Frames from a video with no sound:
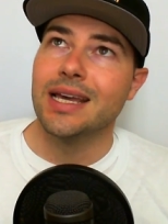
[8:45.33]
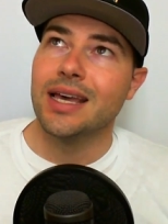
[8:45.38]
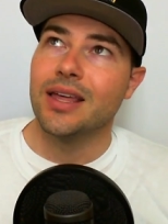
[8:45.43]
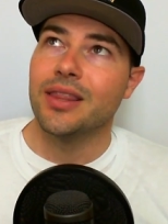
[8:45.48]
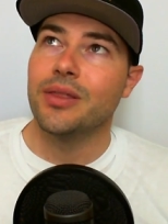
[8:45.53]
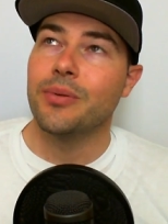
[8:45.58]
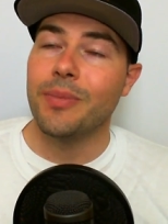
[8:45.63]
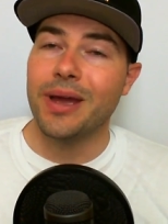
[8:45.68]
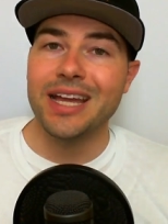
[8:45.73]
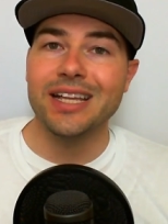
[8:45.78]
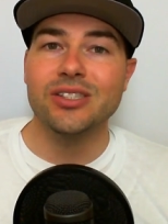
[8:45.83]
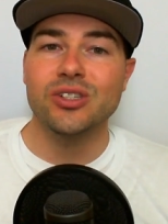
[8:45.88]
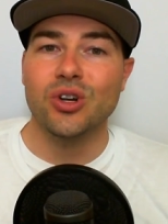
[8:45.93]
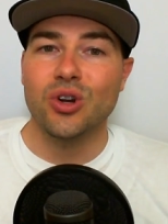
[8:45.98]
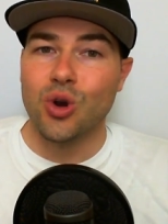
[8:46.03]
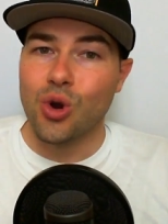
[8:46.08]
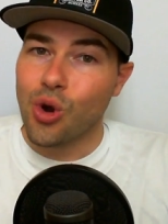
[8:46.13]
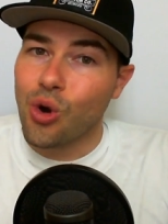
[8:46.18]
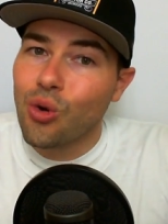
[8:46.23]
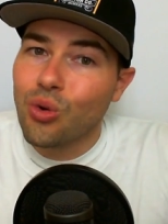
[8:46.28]
the mains are
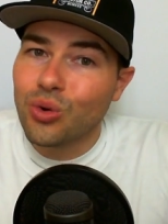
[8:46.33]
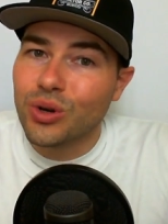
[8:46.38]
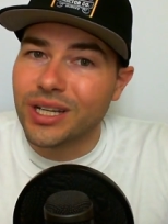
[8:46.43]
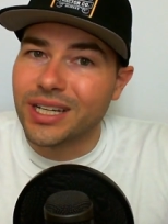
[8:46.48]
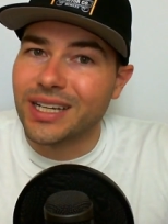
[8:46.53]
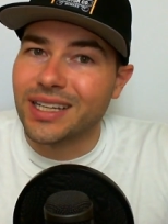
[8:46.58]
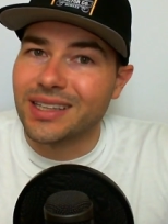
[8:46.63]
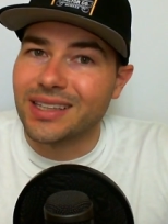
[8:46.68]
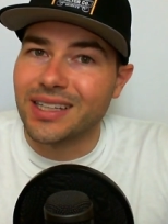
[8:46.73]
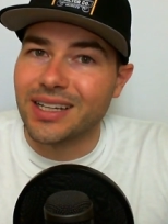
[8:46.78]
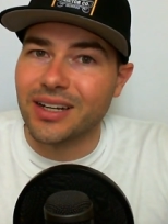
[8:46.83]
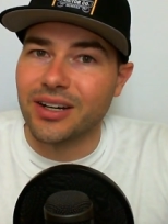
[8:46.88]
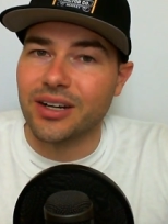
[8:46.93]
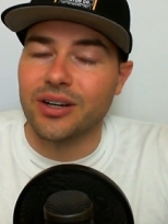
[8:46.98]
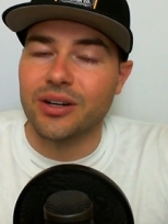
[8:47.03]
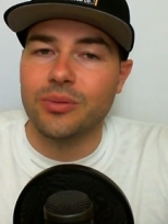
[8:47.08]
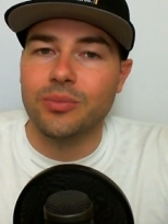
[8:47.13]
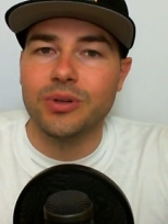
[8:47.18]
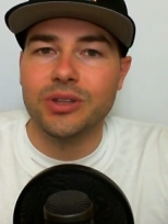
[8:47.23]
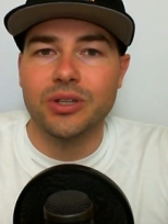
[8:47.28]
holding it
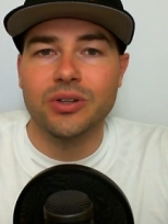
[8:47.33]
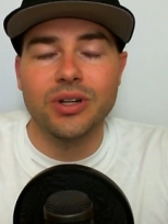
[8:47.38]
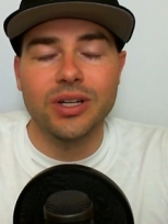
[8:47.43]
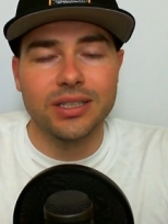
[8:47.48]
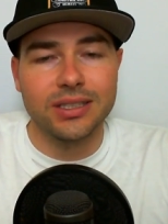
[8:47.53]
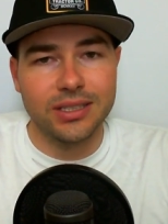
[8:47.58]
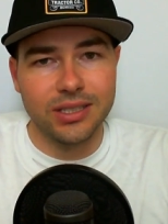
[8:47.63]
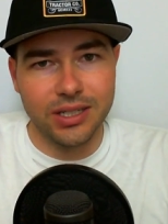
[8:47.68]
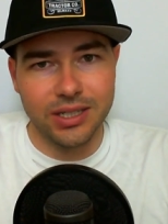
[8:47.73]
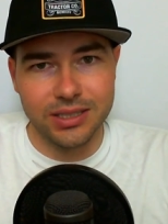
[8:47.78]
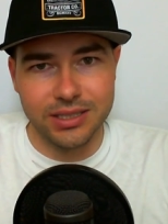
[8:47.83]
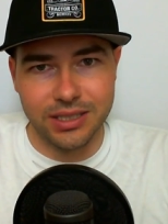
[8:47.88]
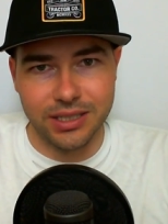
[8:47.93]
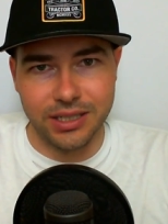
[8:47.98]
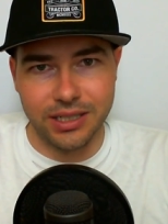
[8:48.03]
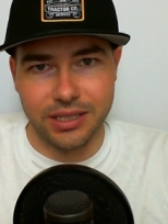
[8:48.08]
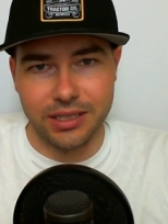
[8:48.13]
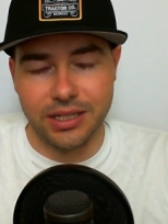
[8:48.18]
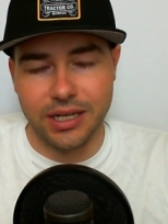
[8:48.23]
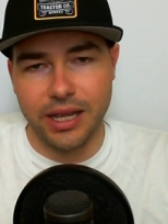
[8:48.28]
there, but they're not touching
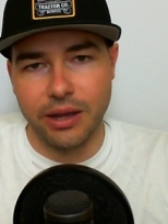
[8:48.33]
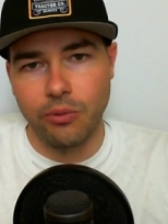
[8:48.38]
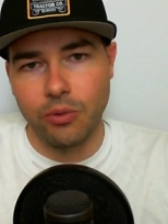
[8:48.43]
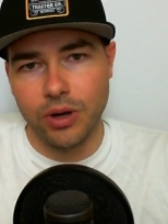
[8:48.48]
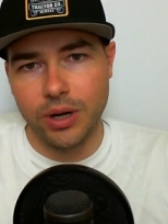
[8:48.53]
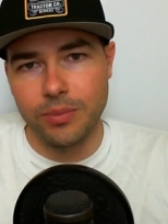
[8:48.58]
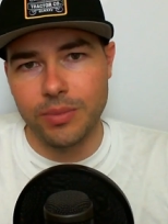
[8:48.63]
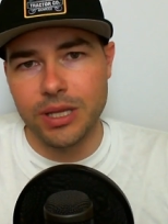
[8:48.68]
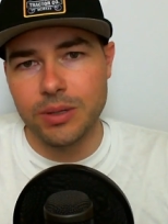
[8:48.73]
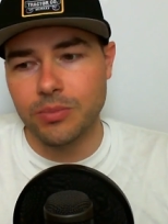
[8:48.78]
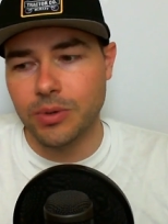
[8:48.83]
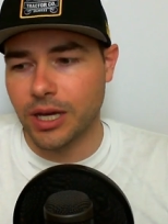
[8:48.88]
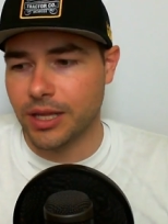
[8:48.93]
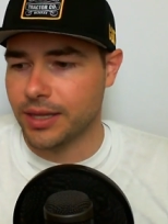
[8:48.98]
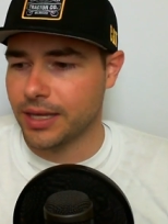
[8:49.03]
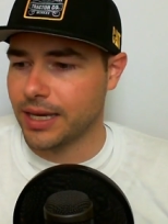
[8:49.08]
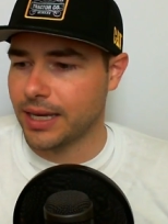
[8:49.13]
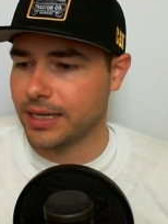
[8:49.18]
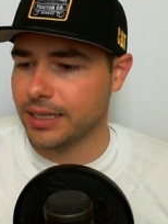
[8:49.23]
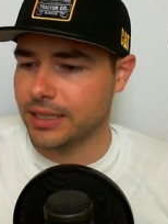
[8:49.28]
it. And what I mean by
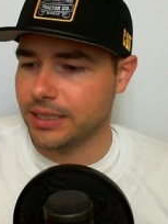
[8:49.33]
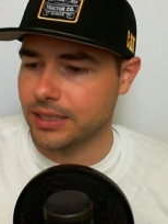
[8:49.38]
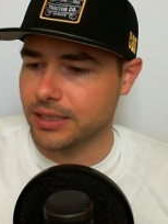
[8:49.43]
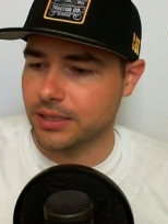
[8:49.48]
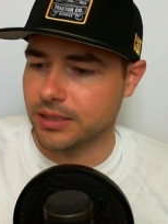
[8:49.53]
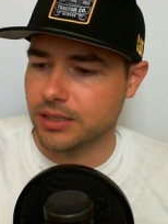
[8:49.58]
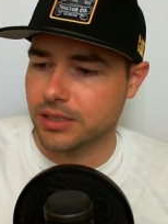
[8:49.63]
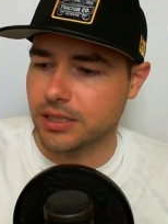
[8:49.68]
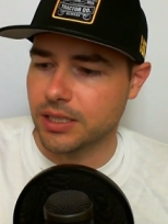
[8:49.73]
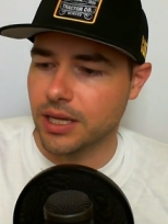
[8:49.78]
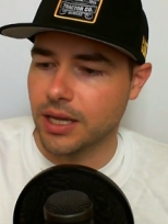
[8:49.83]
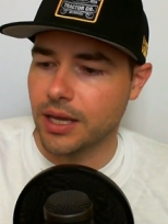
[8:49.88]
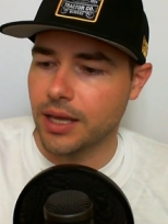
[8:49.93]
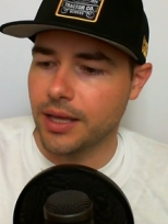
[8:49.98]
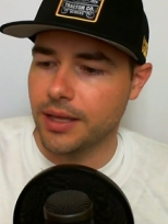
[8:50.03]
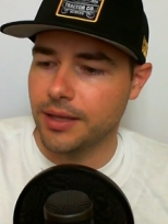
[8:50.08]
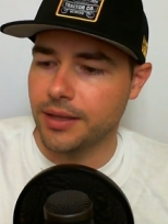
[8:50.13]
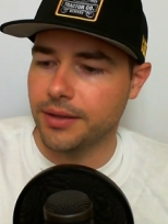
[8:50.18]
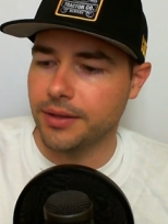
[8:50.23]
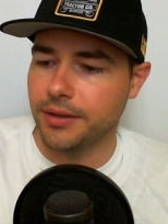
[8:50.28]
that is
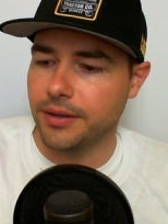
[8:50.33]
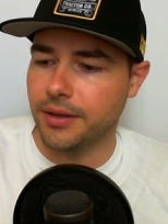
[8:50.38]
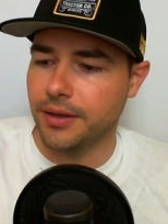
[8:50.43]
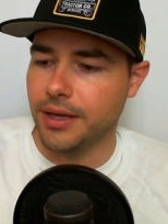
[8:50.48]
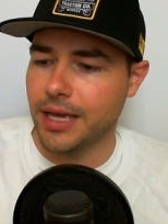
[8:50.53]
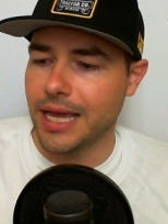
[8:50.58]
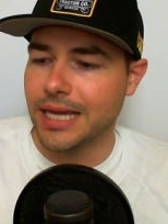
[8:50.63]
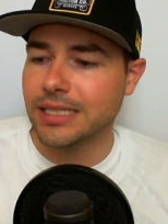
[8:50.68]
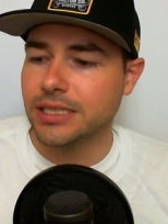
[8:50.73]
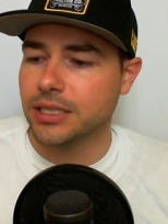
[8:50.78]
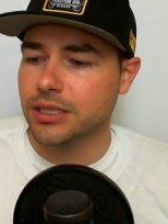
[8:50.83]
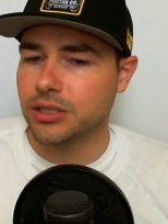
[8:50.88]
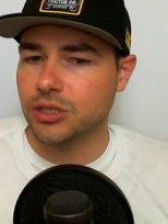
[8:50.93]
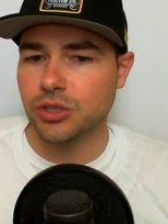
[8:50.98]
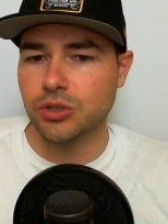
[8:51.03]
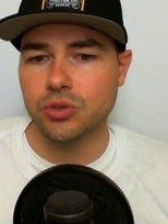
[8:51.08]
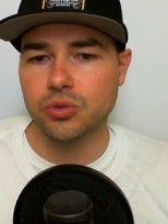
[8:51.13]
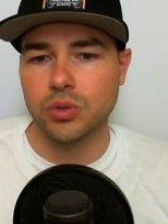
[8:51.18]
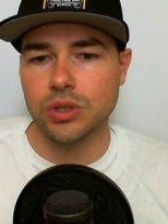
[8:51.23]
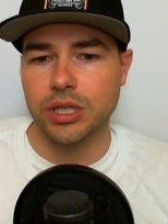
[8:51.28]
engines
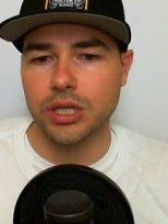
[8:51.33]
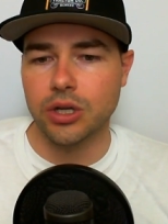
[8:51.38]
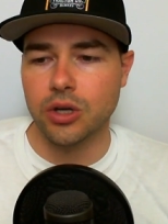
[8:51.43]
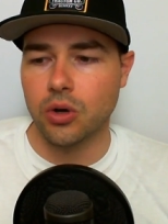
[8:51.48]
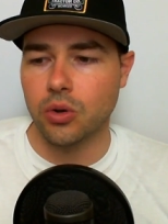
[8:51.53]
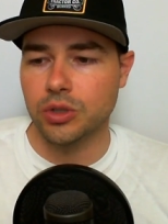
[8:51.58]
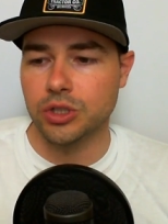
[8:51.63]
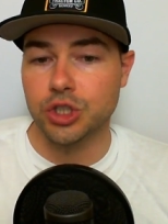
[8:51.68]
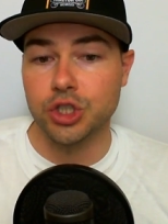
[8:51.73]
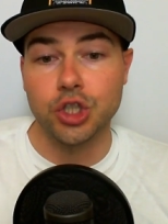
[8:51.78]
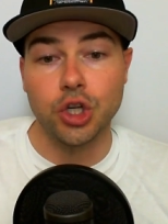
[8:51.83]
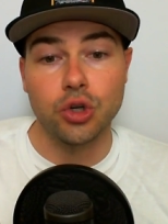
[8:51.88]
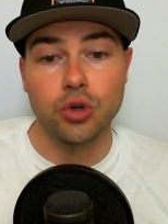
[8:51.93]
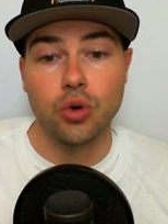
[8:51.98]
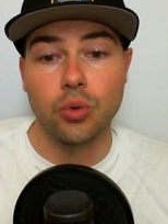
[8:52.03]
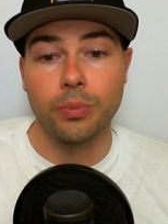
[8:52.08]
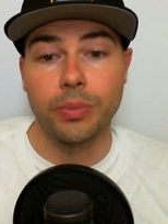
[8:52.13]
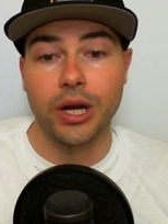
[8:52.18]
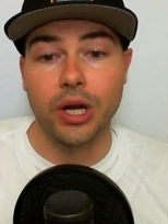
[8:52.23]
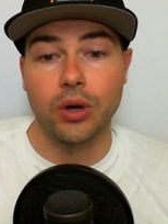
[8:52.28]
use what they call a journal
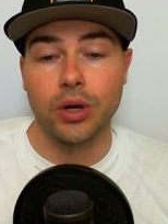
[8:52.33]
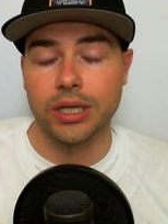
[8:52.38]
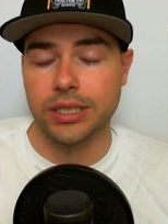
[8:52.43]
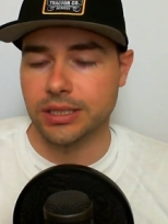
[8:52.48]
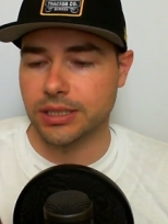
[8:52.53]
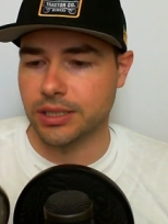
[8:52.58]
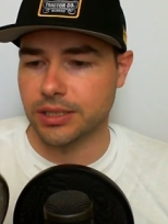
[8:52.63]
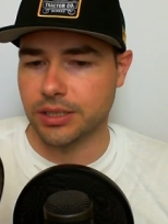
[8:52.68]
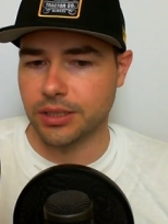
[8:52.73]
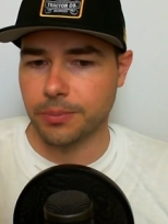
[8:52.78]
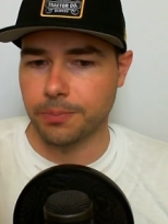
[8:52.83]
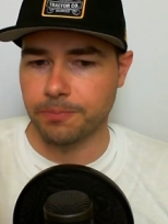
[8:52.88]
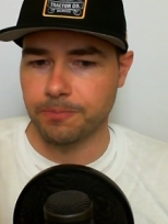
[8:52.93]
bearing system.